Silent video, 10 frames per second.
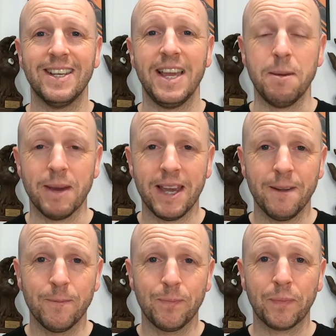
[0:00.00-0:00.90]

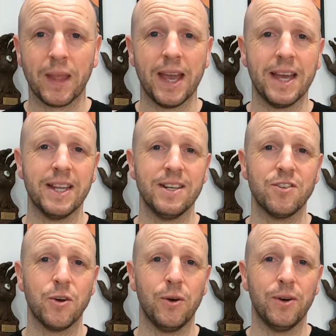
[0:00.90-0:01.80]
eBay
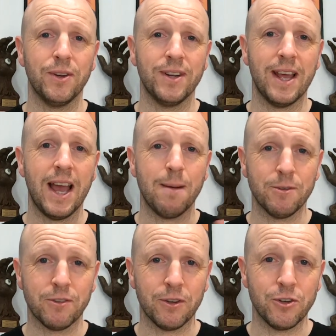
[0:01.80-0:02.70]
and on
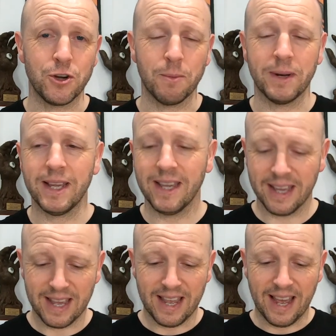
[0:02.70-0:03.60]
Amazon Germany,
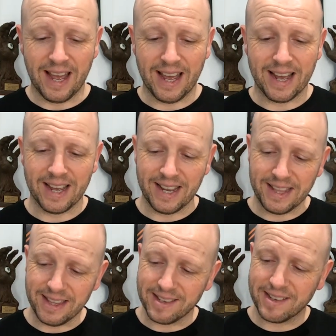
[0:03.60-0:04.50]

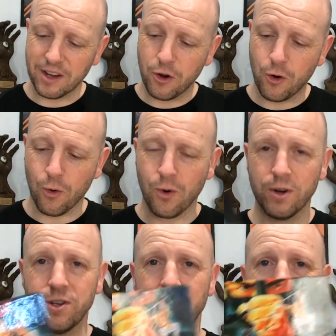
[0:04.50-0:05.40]
in this
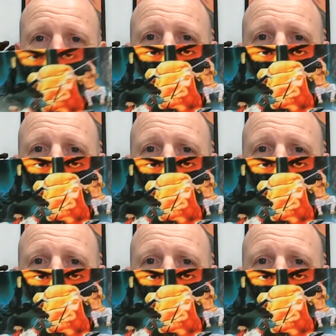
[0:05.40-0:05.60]
gorgeous